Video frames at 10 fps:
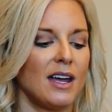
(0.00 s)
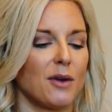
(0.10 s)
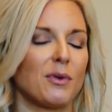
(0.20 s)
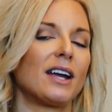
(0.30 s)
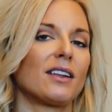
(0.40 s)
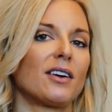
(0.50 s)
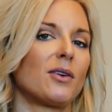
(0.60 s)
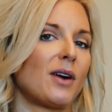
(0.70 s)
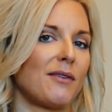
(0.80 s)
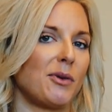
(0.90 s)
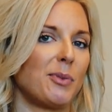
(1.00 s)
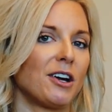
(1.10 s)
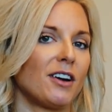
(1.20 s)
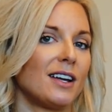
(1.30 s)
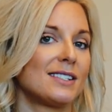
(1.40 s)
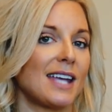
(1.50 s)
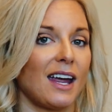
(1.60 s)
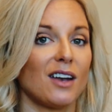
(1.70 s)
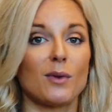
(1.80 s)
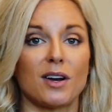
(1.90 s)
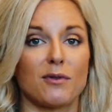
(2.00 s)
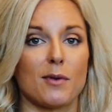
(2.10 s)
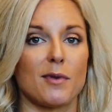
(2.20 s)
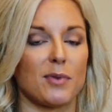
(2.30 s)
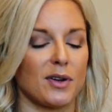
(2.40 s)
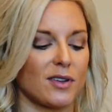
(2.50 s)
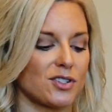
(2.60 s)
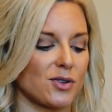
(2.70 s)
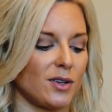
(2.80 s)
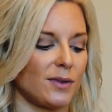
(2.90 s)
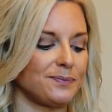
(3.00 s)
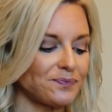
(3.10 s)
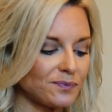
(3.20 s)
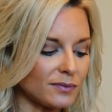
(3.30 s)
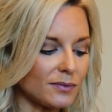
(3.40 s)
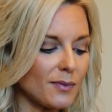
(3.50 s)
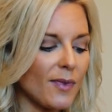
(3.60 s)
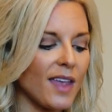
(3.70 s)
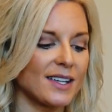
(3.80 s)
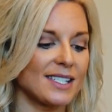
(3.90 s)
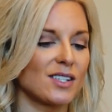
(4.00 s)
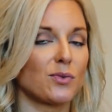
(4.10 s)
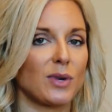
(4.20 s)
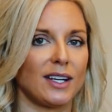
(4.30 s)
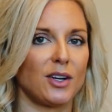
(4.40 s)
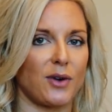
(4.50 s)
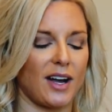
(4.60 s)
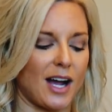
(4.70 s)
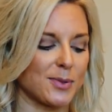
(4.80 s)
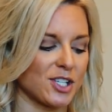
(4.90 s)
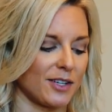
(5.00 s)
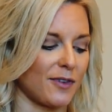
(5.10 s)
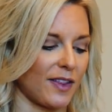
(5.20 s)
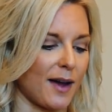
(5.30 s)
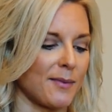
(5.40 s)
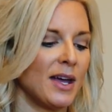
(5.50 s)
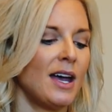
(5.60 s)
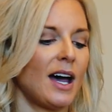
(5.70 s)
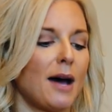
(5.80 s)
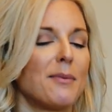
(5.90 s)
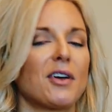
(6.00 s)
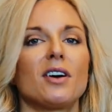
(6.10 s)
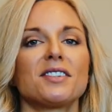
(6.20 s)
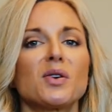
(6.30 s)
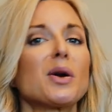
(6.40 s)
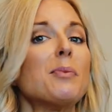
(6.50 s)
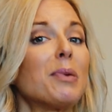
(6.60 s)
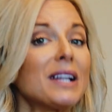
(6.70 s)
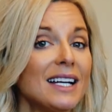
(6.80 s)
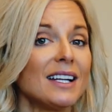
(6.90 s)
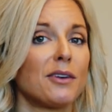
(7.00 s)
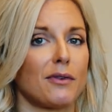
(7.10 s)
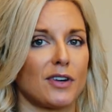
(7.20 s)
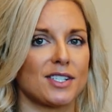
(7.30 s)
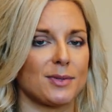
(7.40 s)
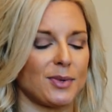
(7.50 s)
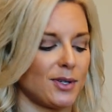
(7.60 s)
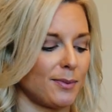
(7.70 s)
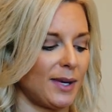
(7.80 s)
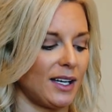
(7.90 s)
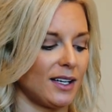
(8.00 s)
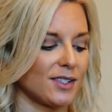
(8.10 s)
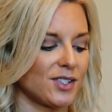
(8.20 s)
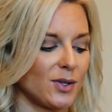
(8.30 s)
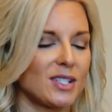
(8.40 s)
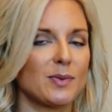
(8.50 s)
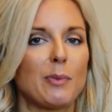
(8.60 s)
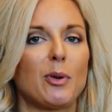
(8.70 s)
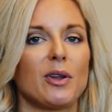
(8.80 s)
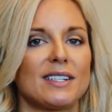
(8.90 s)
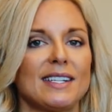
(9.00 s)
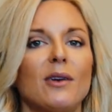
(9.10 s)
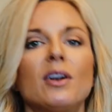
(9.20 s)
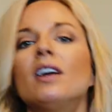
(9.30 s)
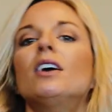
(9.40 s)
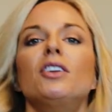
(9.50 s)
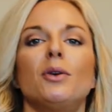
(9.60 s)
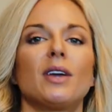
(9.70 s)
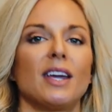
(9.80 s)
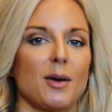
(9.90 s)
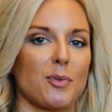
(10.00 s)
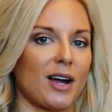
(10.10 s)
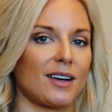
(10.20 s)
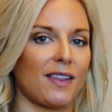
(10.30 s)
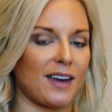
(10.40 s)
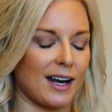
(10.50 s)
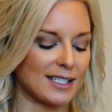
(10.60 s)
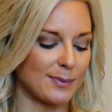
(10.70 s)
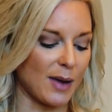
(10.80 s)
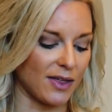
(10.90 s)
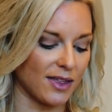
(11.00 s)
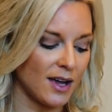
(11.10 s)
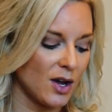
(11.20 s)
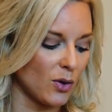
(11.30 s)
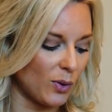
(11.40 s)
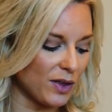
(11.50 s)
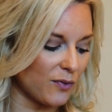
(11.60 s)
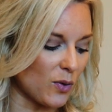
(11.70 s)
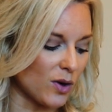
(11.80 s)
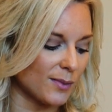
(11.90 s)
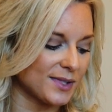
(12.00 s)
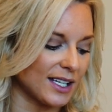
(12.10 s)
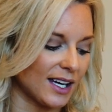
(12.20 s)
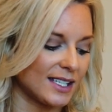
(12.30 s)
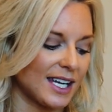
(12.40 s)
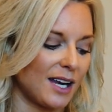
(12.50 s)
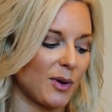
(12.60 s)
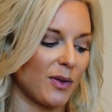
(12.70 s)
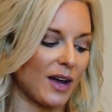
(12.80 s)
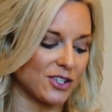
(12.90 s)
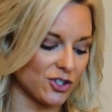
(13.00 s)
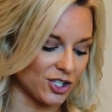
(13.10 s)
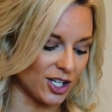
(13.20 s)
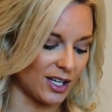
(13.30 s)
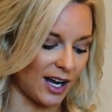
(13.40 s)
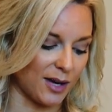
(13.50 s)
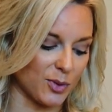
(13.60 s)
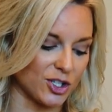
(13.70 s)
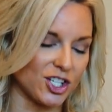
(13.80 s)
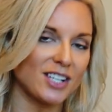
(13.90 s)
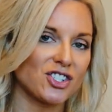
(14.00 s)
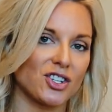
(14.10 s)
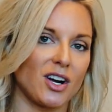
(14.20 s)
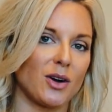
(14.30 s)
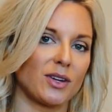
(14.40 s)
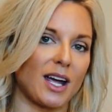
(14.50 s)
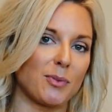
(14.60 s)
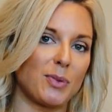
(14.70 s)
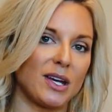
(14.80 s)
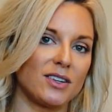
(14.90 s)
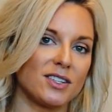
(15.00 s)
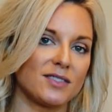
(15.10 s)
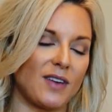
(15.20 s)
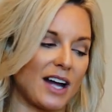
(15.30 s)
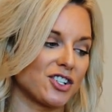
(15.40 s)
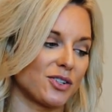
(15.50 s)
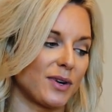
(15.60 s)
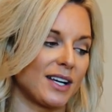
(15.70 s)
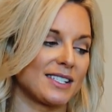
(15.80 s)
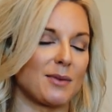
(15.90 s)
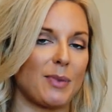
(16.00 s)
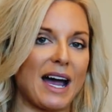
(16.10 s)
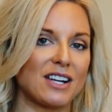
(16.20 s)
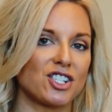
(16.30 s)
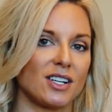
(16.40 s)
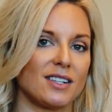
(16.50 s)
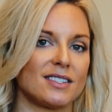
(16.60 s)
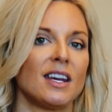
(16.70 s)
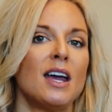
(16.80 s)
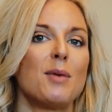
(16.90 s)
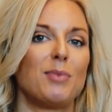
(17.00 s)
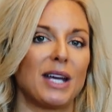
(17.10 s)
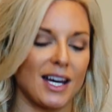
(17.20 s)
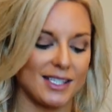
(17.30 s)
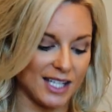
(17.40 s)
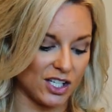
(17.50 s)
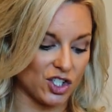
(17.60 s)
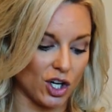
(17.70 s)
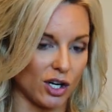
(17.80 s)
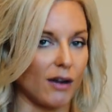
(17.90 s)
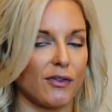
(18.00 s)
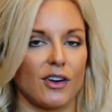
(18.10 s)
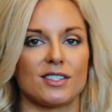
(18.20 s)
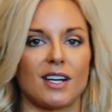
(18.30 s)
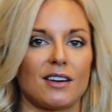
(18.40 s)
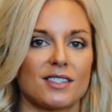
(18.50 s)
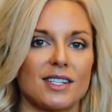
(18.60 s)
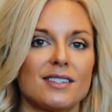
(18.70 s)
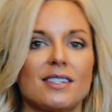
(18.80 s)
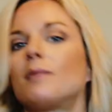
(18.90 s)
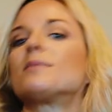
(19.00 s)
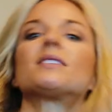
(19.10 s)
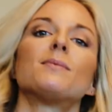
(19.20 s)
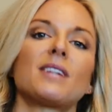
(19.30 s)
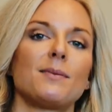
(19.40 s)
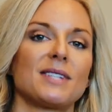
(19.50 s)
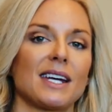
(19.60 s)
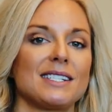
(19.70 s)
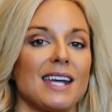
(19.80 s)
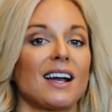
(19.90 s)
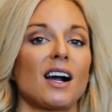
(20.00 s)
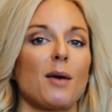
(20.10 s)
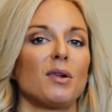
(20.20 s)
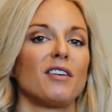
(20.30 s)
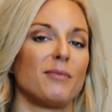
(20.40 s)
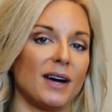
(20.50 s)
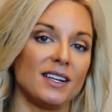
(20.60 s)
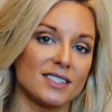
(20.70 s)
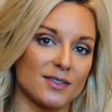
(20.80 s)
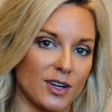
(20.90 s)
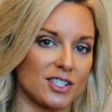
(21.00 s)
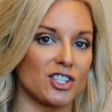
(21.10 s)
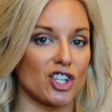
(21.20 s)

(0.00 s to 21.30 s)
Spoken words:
irregular or heavy periods and want a form of birth control, this is a really great option for them. They're also completely reversible, meaning as soon as we pull this out, you can get pregnant the next month. With forms that contain both estrogen and progesterone, like pills, vaginal rings, and patches, because they turn off your entire system, sometimes it can take a couple of months for it to